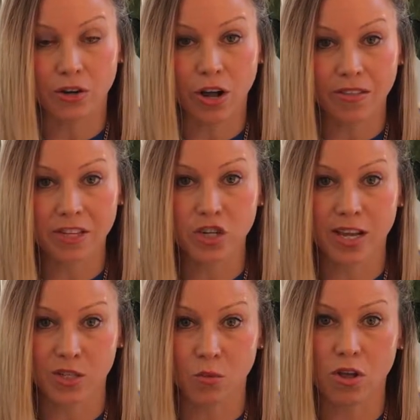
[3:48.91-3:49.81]
on the
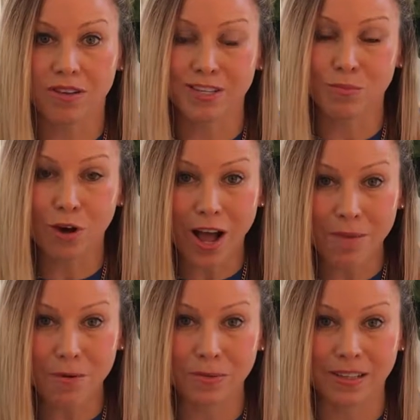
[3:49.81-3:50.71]
chest wall is
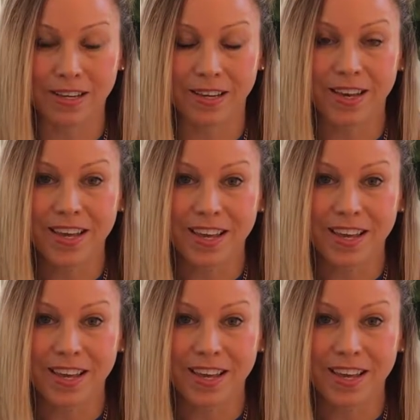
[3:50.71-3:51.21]
probably